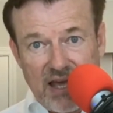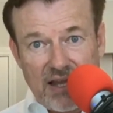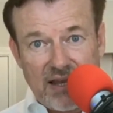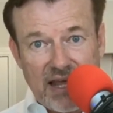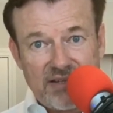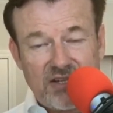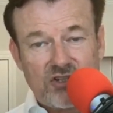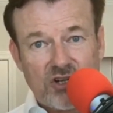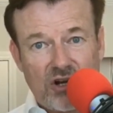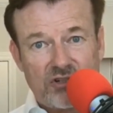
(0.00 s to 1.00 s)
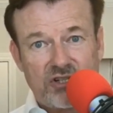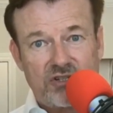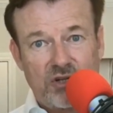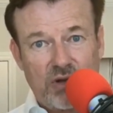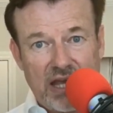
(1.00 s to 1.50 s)
A lender charges
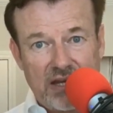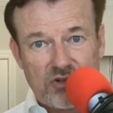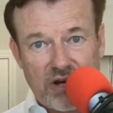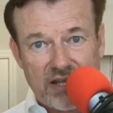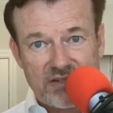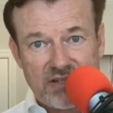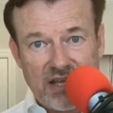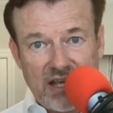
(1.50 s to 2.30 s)
you interest,